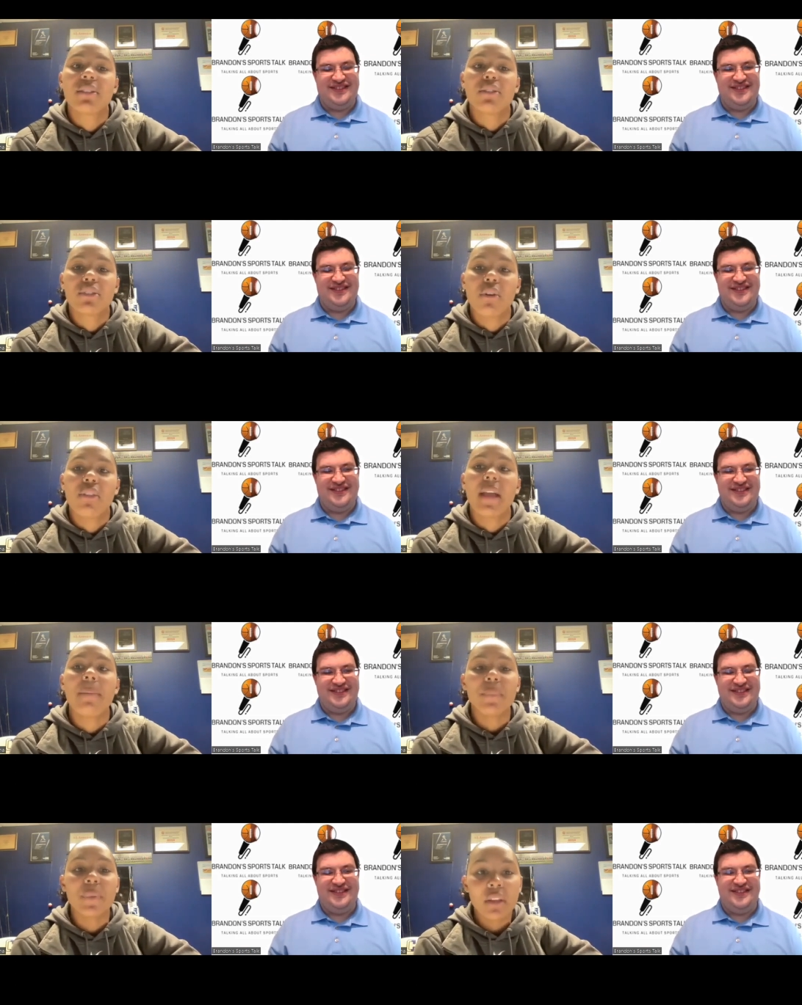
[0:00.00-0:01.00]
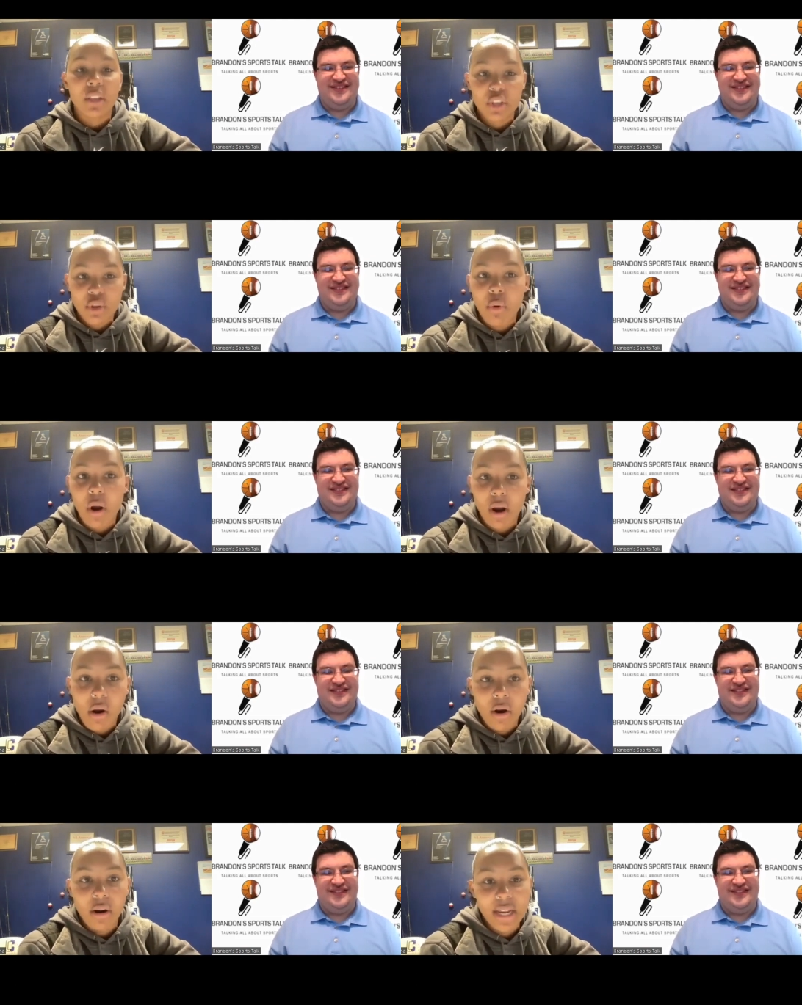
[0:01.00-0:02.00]
Speaker 1: to show that you
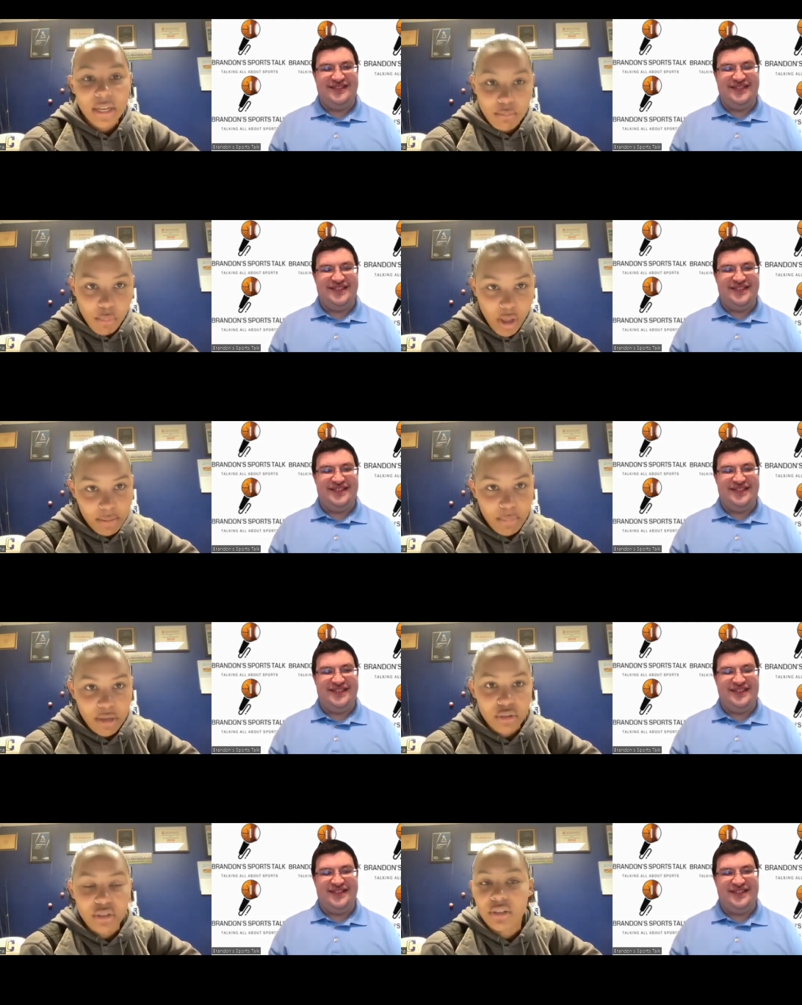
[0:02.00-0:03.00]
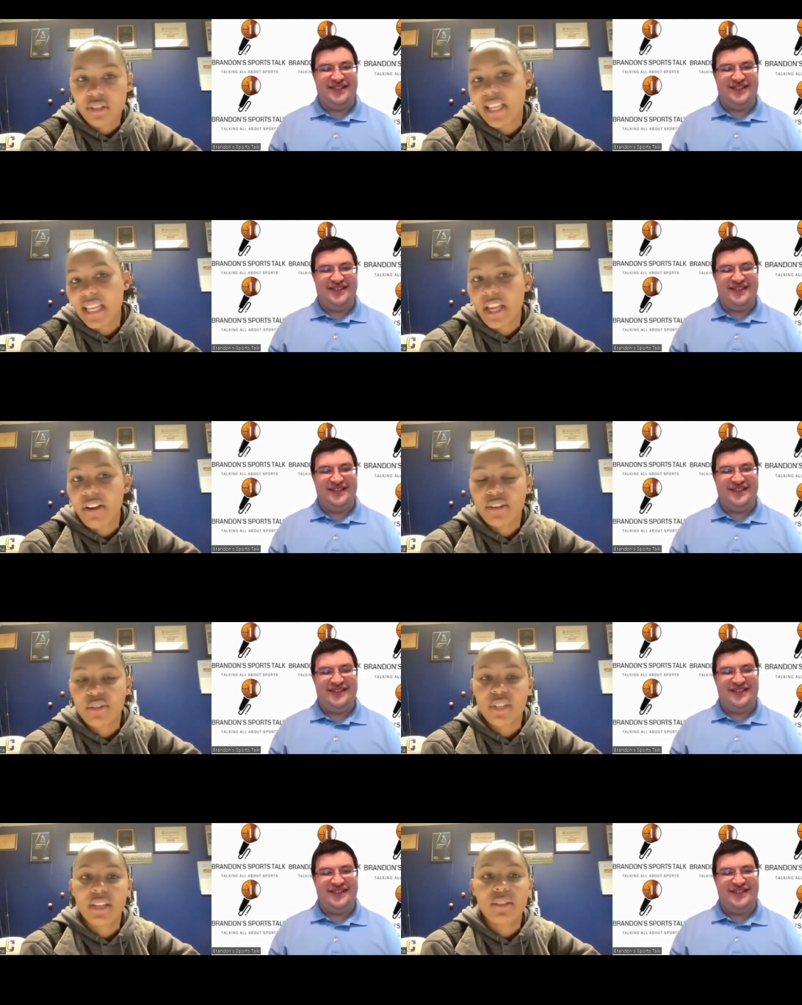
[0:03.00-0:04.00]
are interested just like they're
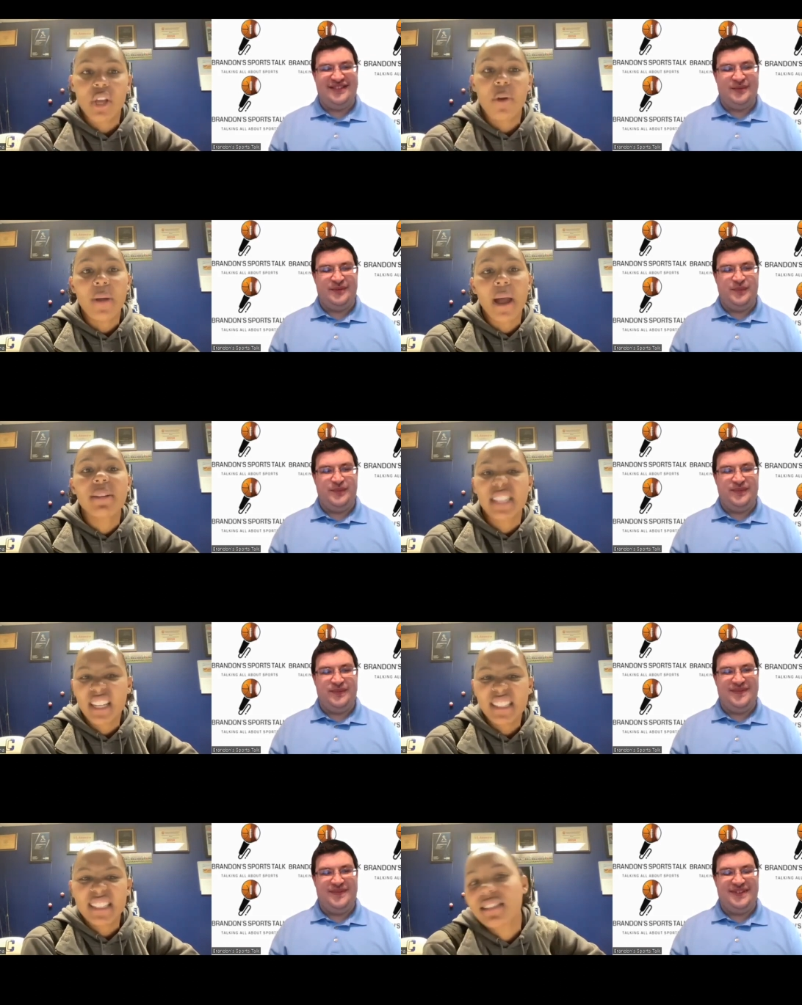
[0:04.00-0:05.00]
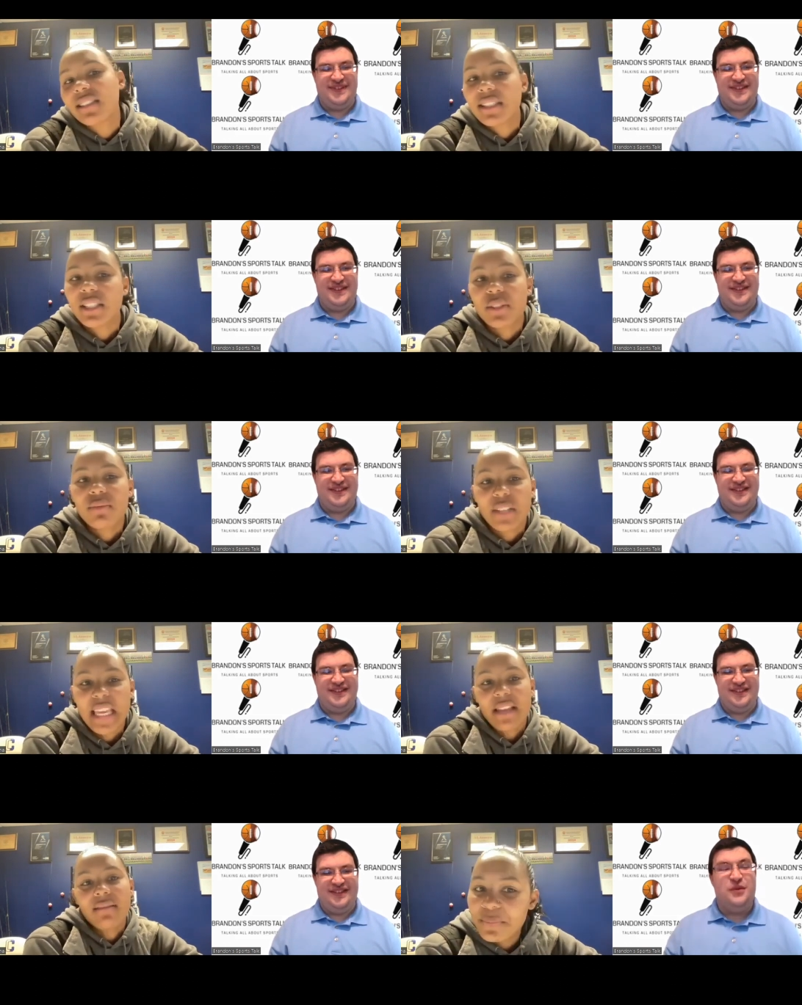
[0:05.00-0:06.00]
interested. So I would say consistency is key.
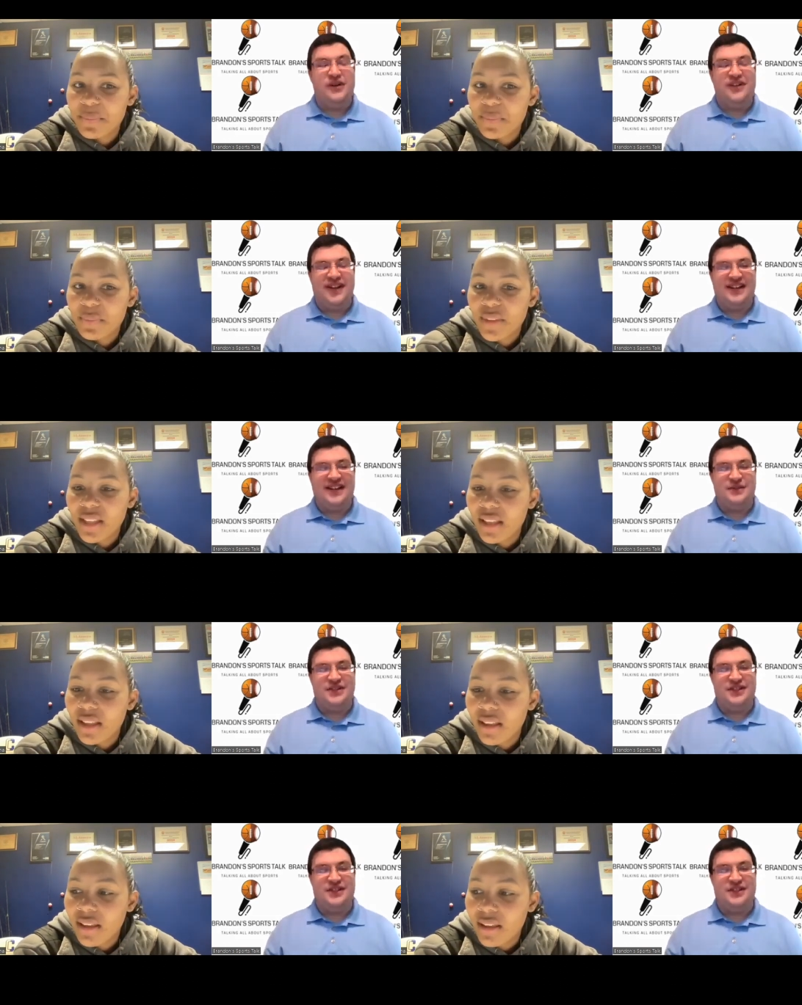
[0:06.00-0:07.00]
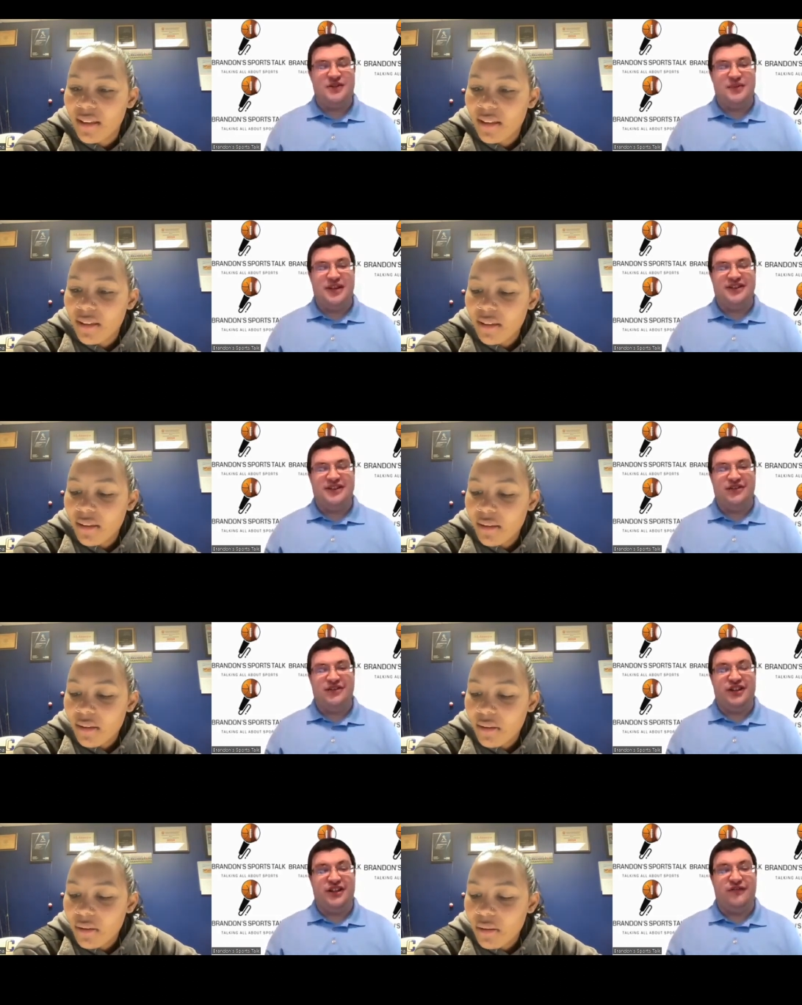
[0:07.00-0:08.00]
Speaker 2: What advice would you give those players
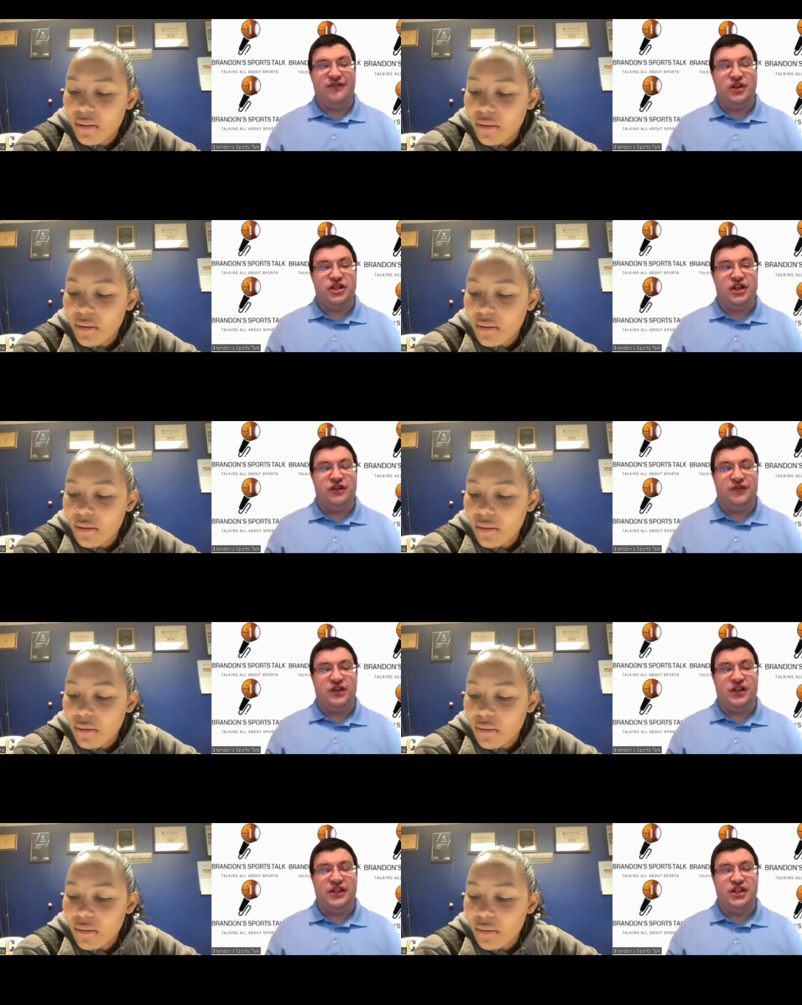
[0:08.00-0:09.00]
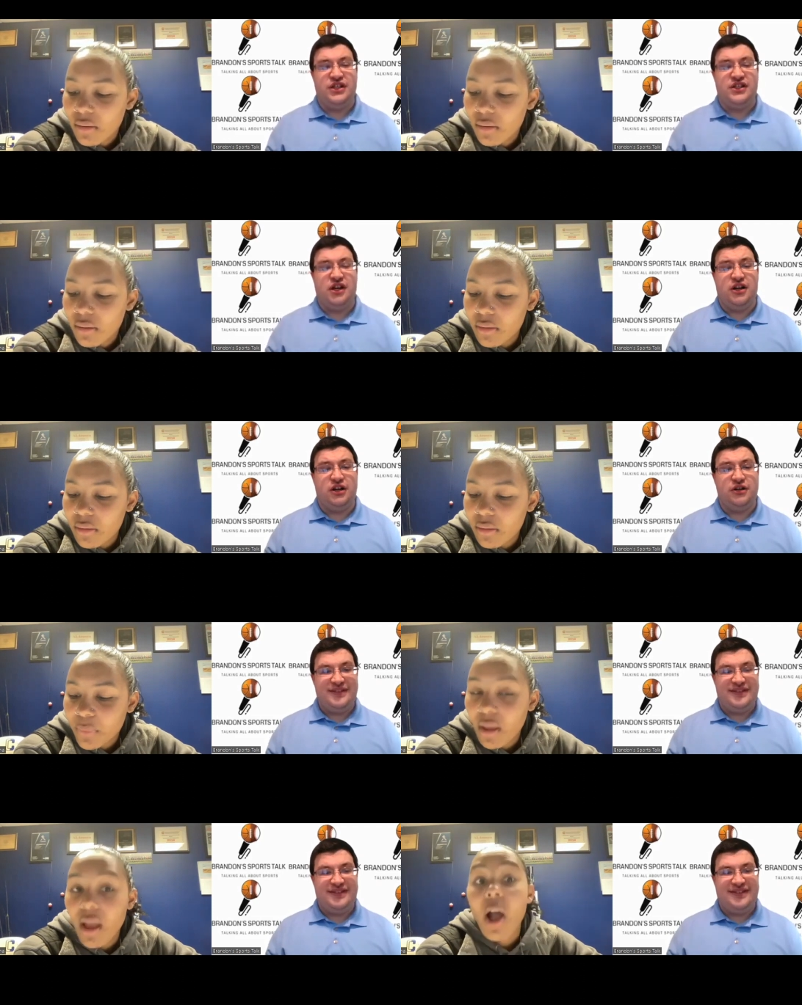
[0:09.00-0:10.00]
entering their first year of collegiate soccer?
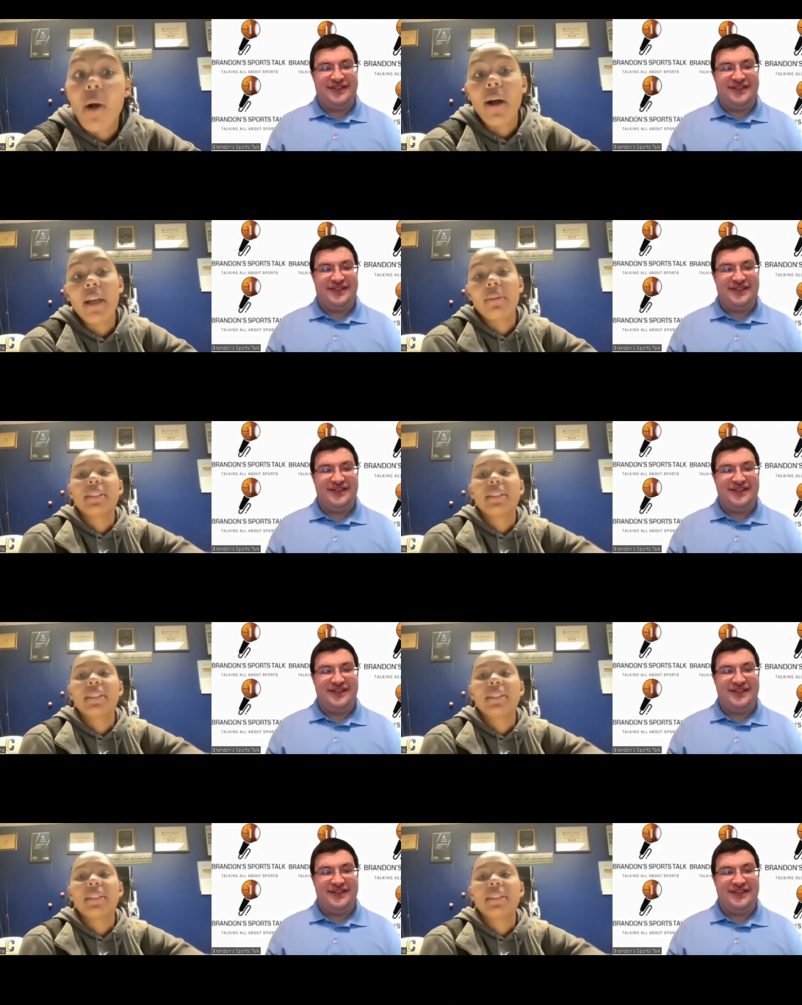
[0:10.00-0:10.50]
Speaker 1: Oh, I